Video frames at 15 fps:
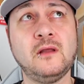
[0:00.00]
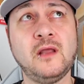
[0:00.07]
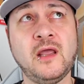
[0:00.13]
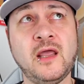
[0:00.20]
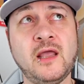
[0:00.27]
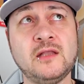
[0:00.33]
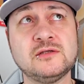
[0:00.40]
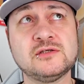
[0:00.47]

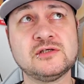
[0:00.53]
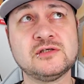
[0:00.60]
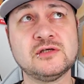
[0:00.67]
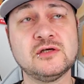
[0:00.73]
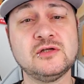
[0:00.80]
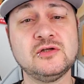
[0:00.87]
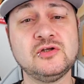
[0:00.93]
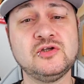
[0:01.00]

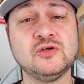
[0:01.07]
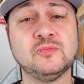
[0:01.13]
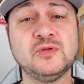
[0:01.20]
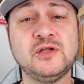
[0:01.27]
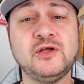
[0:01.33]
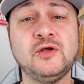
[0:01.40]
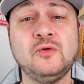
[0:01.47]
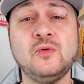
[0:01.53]

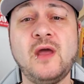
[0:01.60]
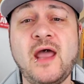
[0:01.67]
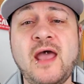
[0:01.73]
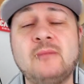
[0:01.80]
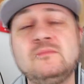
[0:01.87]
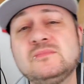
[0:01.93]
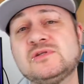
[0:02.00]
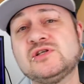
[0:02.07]

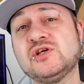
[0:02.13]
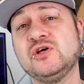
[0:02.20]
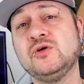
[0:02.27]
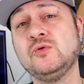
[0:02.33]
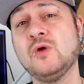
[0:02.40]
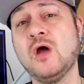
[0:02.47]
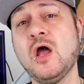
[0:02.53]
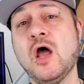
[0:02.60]
HW-M2